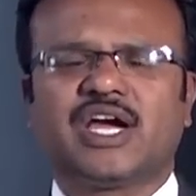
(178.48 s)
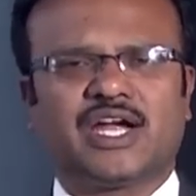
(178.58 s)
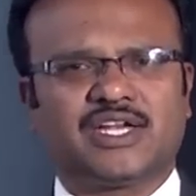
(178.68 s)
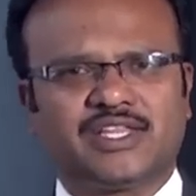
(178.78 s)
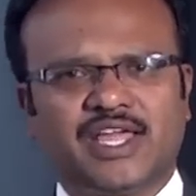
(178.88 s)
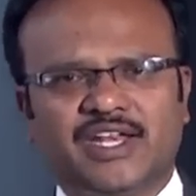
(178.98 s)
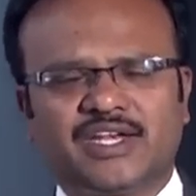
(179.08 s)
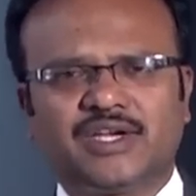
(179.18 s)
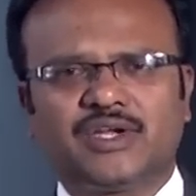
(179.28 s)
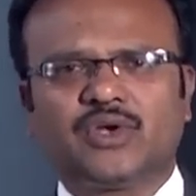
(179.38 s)
And
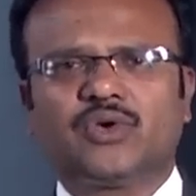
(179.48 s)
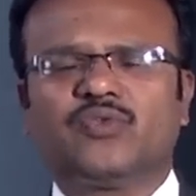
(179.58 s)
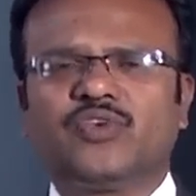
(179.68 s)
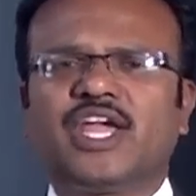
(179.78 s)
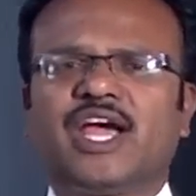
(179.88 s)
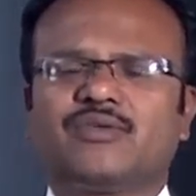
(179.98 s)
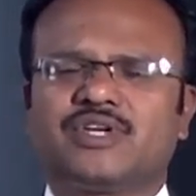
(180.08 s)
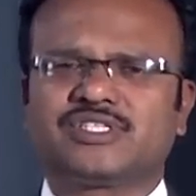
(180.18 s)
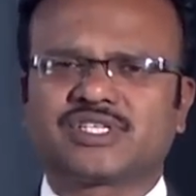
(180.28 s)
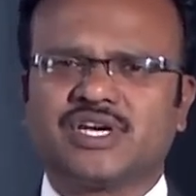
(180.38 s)
then we have
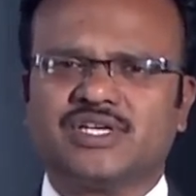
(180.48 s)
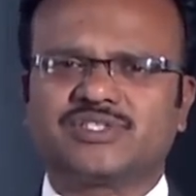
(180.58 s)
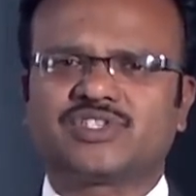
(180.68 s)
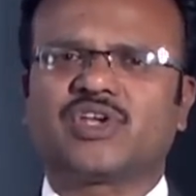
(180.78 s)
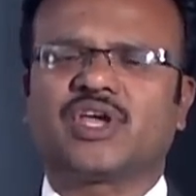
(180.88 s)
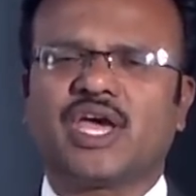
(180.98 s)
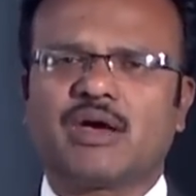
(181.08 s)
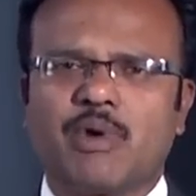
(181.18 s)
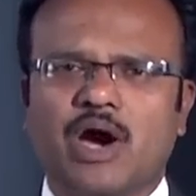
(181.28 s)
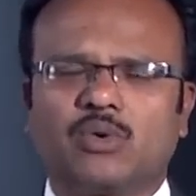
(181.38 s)
discussed
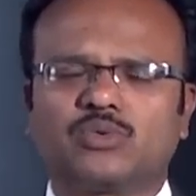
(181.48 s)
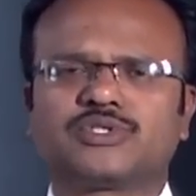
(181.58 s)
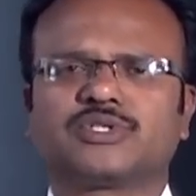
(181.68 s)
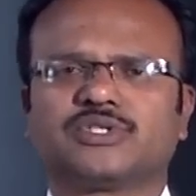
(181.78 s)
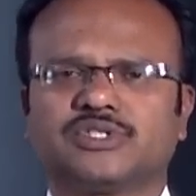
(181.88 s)
about